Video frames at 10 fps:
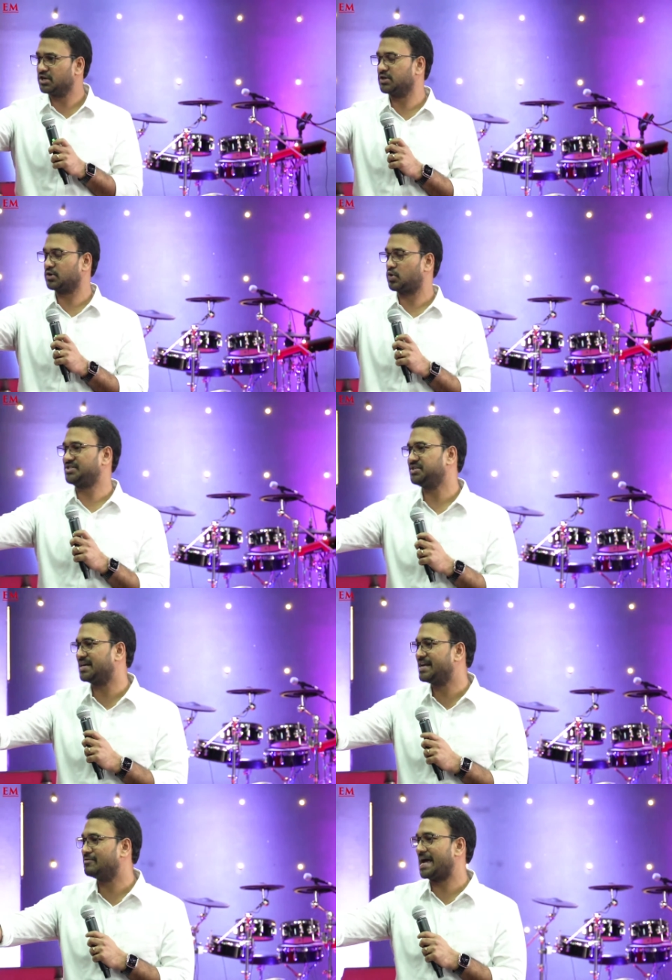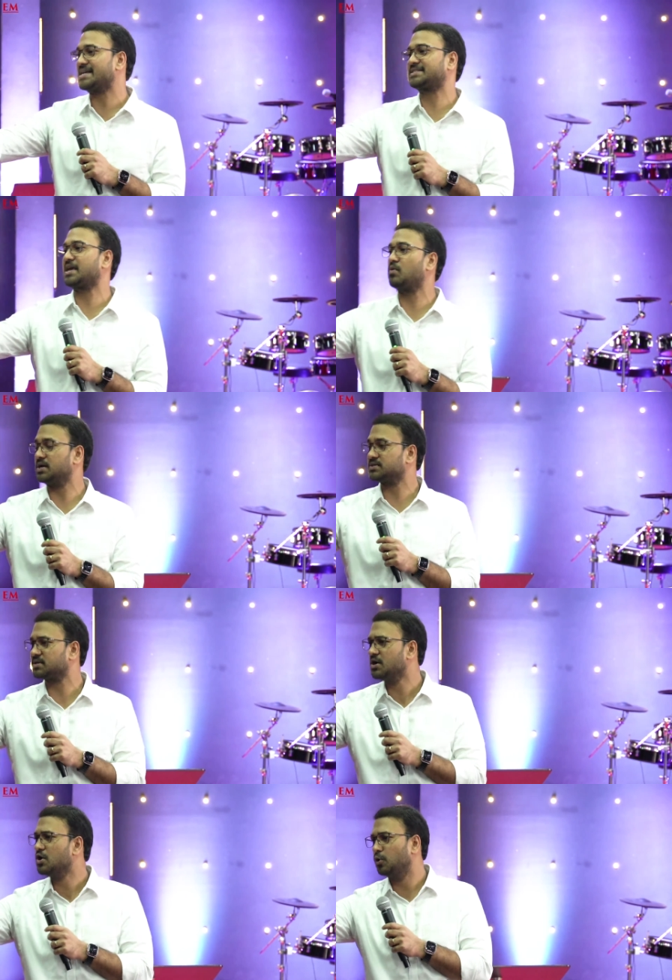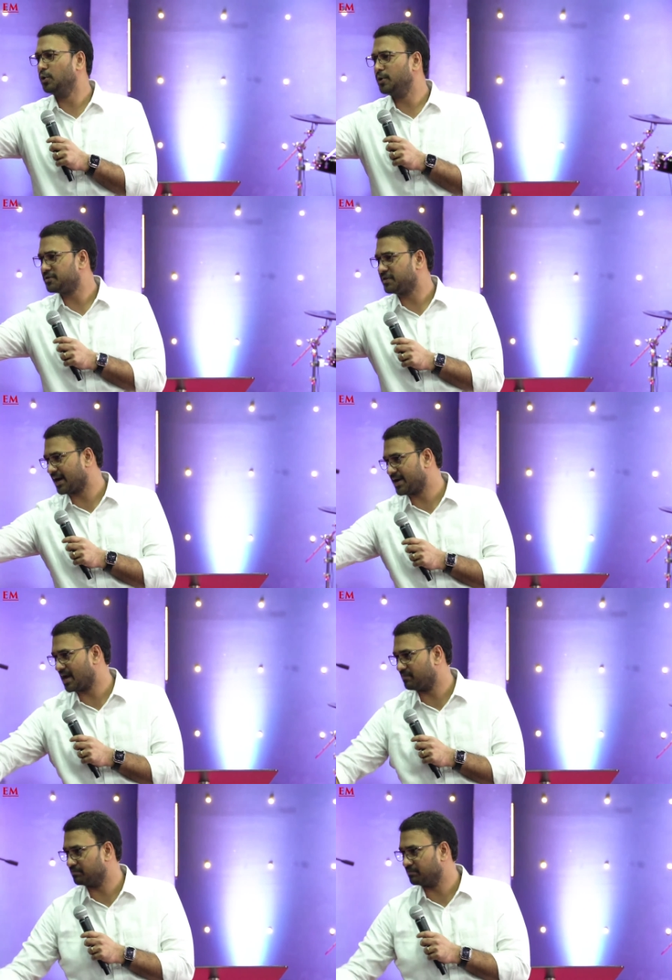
the question that he was asking was, who do you think I am?